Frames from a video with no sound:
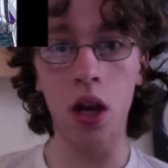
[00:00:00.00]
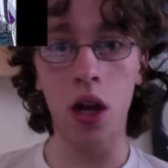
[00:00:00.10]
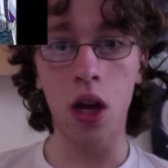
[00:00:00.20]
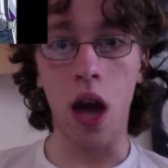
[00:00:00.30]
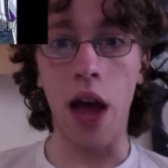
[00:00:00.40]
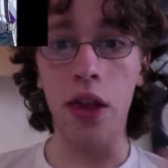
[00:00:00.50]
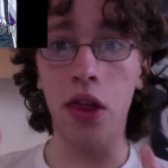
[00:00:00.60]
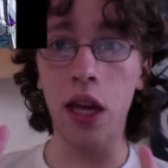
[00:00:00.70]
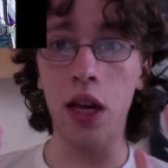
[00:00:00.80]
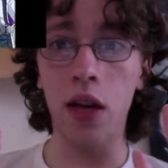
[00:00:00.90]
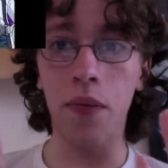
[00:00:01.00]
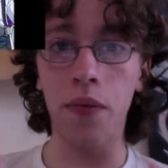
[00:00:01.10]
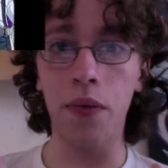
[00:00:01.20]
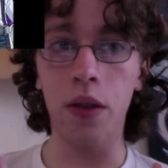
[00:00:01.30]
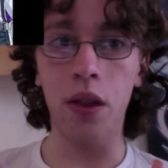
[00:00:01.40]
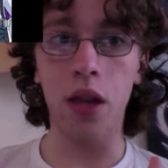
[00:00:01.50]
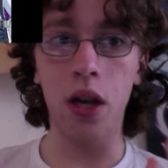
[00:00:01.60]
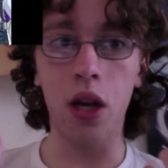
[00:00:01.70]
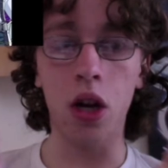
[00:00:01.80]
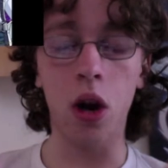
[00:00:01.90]
I think the
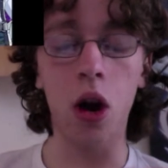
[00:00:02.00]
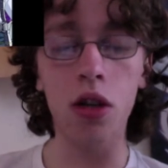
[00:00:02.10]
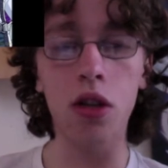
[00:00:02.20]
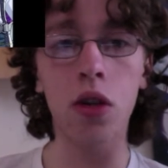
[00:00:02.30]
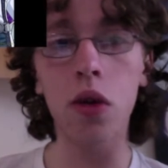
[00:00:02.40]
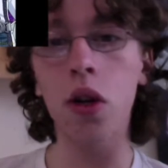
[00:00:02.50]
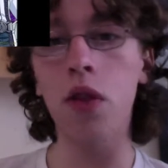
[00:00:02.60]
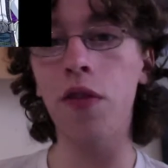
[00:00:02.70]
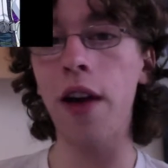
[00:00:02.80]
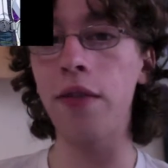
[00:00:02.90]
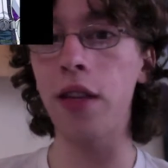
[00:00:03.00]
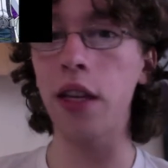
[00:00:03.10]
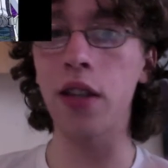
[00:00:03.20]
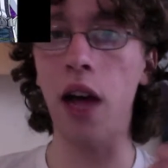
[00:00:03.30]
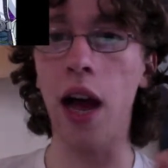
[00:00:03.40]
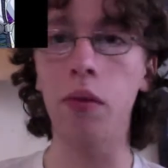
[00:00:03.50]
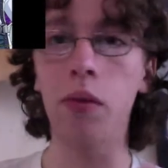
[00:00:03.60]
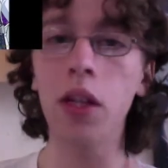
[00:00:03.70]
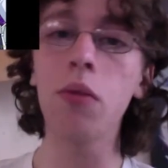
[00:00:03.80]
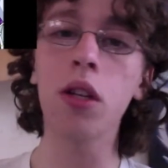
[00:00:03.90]
cards in Yu-Gi-Oh! 5Ds I really,
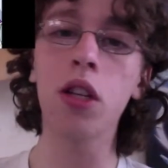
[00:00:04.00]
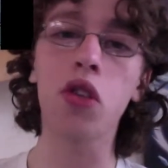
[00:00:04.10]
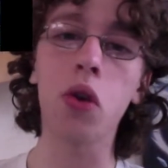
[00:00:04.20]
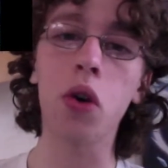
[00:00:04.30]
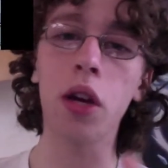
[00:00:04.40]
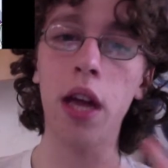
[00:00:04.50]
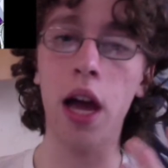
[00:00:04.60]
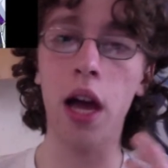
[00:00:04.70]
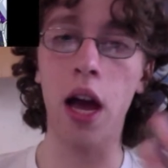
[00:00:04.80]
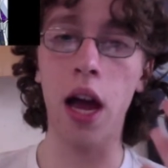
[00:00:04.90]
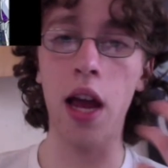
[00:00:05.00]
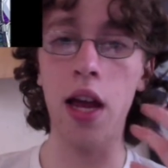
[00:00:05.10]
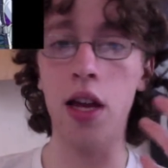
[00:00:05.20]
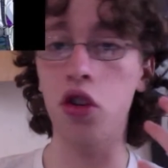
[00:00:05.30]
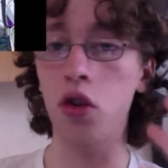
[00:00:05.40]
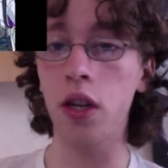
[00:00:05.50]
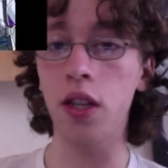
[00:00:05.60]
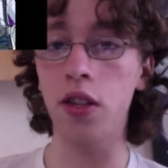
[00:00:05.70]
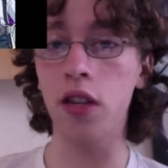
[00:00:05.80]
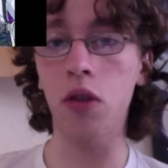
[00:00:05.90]
really enjoy. I enjoyed the
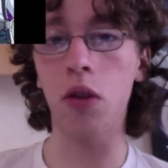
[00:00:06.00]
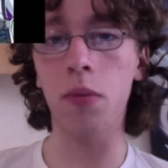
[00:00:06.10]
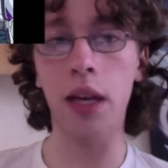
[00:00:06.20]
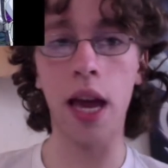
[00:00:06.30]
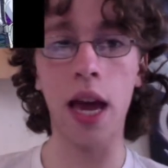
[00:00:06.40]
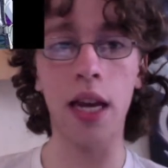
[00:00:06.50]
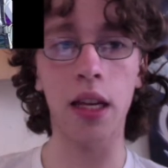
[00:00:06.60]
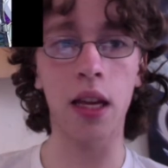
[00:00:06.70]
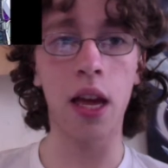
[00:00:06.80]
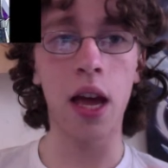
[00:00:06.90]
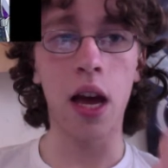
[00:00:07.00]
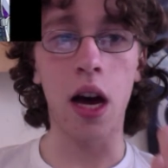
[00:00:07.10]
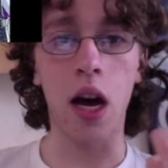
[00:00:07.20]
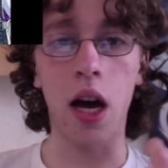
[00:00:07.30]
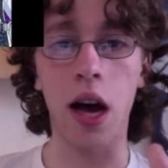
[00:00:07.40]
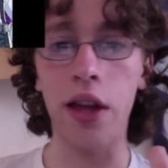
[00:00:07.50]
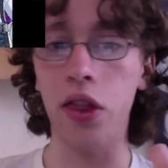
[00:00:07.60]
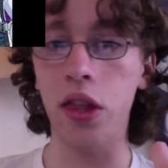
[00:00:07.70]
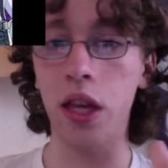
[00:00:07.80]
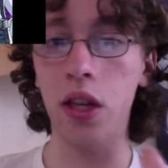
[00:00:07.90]
synchro mechanic. I
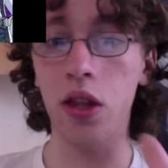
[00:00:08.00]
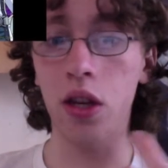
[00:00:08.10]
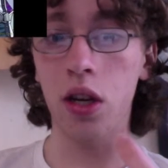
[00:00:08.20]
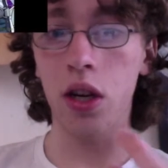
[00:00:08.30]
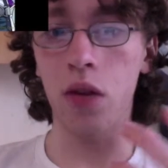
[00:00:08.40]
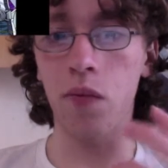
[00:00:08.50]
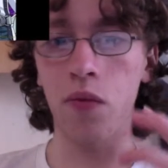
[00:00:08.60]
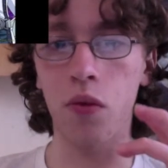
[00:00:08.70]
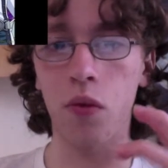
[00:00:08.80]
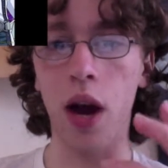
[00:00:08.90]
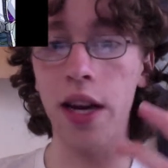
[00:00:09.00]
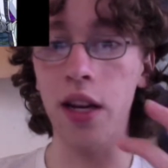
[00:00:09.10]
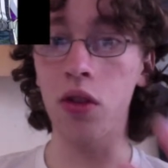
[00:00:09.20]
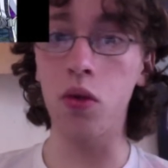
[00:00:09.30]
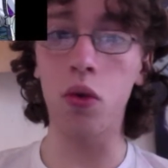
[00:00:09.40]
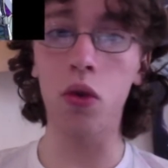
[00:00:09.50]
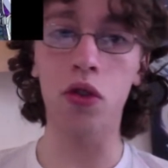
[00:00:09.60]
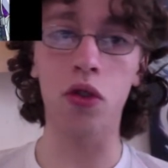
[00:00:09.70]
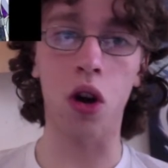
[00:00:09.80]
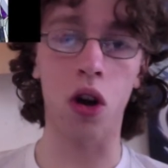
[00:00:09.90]
think the riding duels
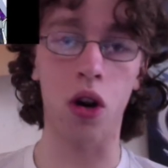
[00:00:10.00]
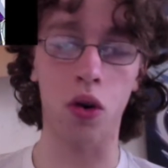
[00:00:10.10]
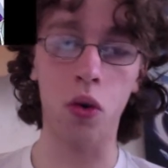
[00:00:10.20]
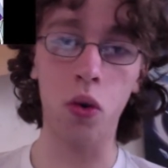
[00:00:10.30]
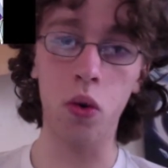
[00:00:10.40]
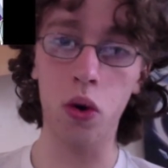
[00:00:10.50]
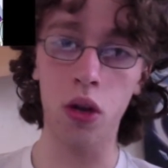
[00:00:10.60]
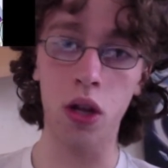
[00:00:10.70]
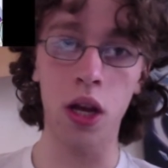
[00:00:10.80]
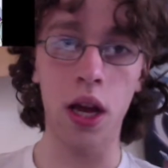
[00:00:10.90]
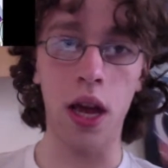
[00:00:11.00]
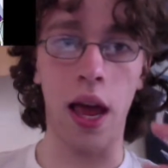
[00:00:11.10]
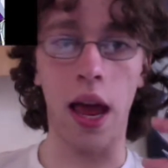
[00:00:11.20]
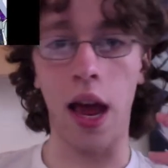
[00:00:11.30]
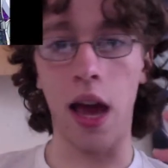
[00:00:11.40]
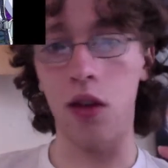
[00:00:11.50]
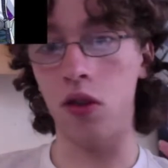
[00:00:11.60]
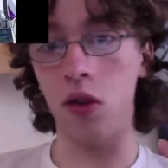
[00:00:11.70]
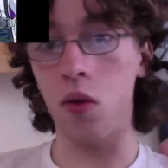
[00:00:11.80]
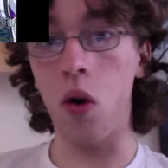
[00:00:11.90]
are cool, and so
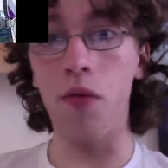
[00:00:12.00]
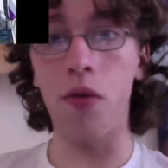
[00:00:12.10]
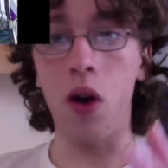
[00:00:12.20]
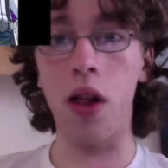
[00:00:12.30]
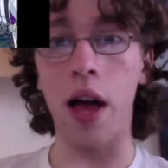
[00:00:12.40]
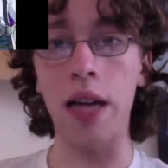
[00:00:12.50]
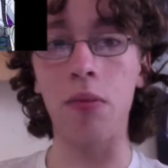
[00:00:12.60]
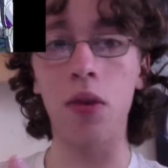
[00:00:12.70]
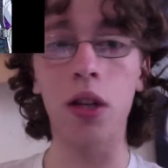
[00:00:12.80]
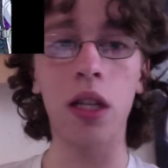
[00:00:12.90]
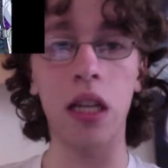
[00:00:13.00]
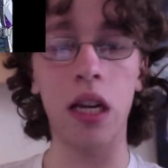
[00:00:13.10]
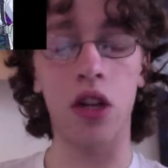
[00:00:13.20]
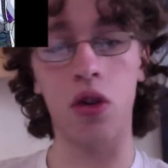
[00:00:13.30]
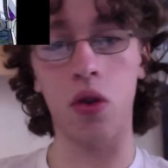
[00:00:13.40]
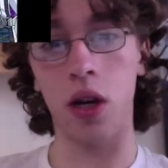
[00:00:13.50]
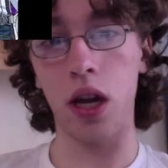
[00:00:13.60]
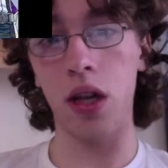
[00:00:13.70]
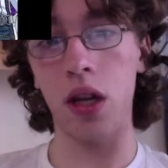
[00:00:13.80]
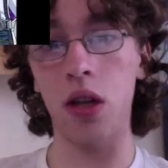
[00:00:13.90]
overall I am really enjoying
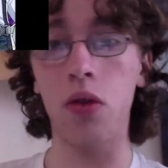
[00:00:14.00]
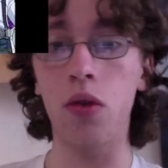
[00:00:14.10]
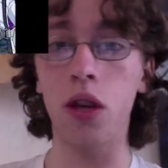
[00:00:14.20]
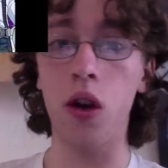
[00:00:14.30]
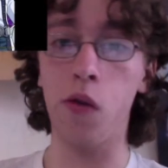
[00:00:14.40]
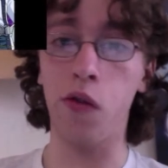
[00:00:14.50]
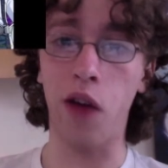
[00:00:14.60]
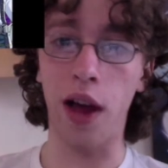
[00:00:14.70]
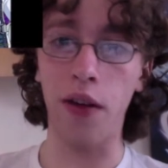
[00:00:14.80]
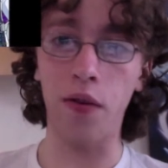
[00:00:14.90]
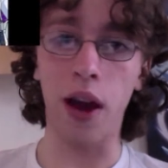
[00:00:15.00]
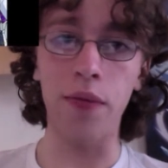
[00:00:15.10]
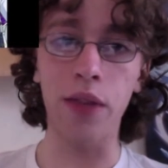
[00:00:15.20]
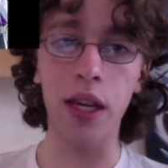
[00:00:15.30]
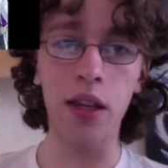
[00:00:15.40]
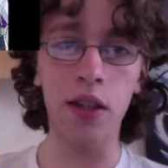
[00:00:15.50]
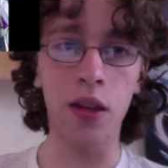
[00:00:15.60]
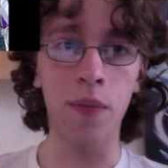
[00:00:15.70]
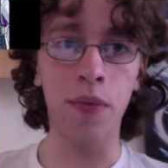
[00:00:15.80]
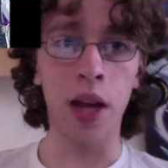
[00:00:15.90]
Yu-Gi-Oh! 5Ds,
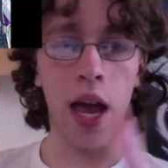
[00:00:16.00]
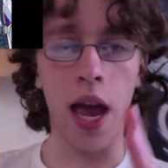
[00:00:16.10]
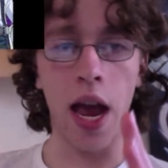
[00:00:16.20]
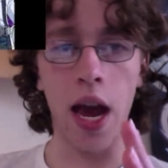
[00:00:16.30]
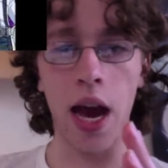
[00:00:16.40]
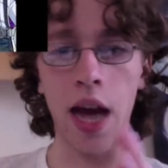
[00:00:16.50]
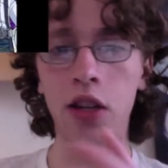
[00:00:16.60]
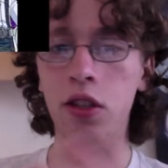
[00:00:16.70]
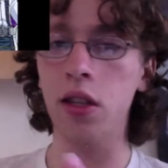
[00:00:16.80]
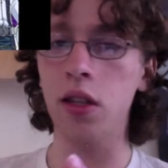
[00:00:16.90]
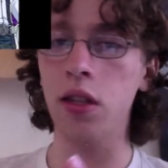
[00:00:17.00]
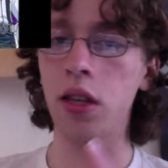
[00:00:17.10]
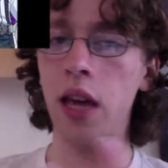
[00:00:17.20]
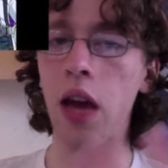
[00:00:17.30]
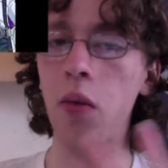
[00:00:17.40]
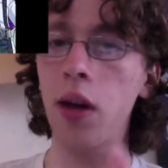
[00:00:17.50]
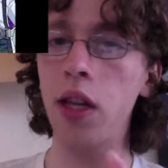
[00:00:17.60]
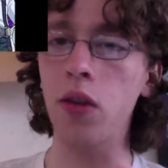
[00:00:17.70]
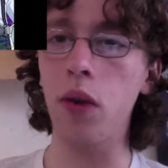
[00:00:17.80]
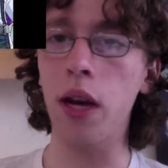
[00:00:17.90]
and I just can't wait till
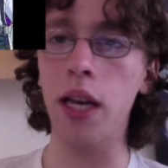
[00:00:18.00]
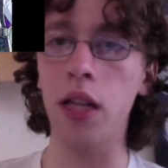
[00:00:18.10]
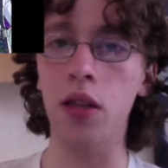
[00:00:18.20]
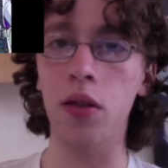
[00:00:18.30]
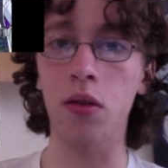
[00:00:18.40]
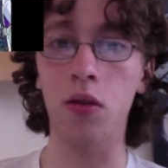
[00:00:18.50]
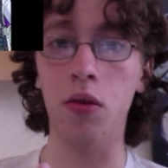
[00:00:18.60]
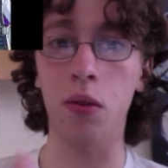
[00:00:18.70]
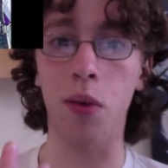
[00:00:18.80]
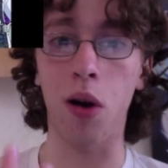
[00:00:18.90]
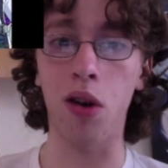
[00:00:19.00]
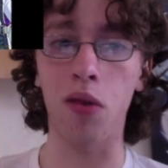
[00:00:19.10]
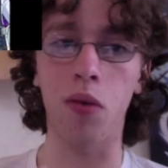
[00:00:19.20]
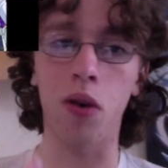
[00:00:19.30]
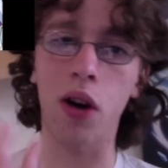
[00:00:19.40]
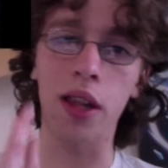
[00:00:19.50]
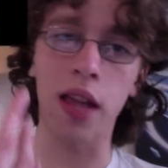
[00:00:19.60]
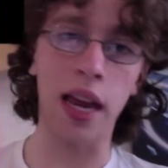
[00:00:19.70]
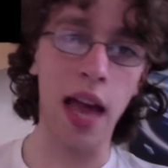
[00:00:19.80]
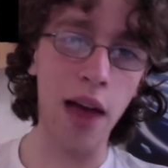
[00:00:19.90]
I get the part that I
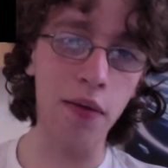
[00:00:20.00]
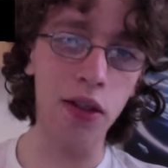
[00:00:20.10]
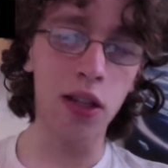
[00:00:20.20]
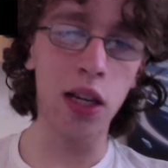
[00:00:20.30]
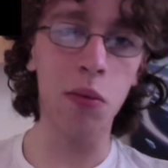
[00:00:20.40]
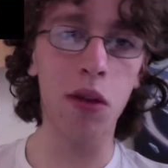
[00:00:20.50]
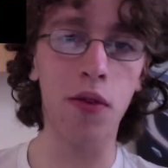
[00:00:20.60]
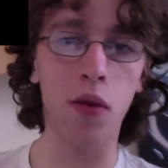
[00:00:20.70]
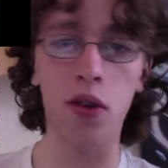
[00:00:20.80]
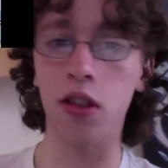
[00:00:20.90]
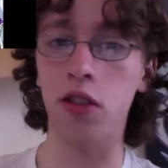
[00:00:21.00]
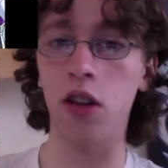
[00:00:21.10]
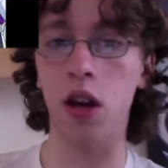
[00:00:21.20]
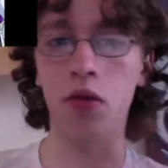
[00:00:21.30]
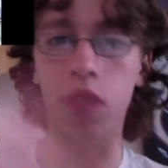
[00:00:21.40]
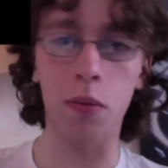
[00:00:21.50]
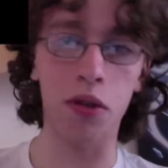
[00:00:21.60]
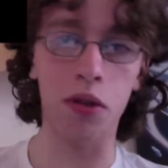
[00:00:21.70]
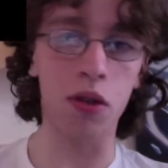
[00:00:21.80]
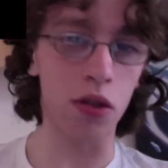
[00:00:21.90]
haven't seen, but of course that's 100
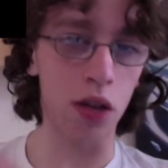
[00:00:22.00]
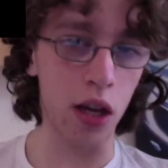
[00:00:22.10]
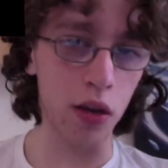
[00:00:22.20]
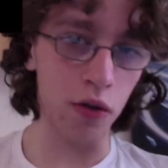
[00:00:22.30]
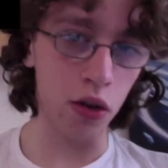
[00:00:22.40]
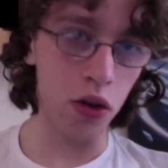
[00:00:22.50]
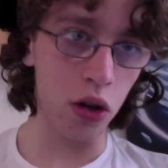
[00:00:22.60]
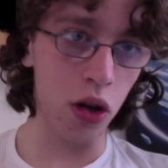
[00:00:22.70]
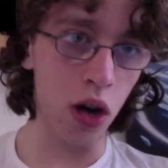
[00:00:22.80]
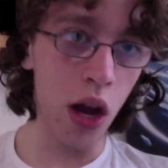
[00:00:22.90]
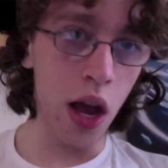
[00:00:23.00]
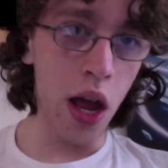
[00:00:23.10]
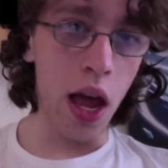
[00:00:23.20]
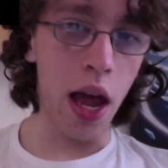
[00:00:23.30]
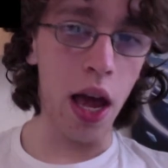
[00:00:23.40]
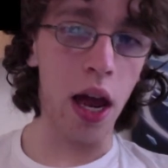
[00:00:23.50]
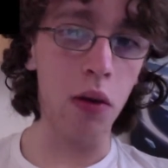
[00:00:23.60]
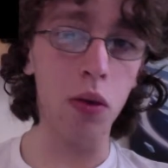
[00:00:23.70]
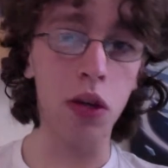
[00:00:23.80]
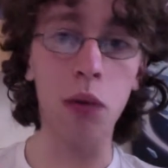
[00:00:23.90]
episodes in the future, and I will
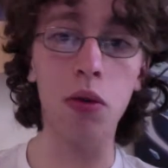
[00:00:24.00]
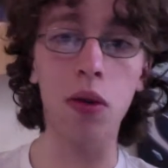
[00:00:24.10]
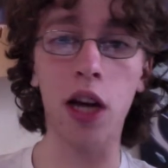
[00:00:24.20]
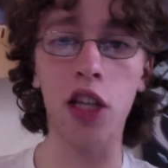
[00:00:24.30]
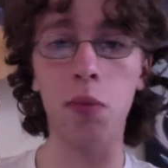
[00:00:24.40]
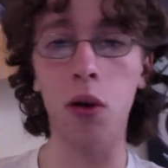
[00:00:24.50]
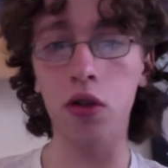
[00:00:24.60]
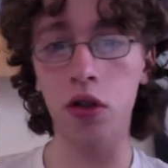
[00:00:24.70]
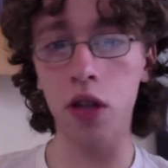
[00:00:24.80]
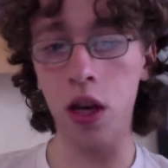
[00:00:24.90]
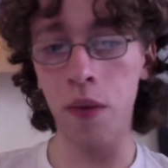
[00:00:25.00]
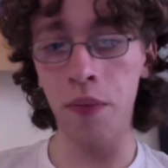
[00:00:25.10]
keep you guys posted.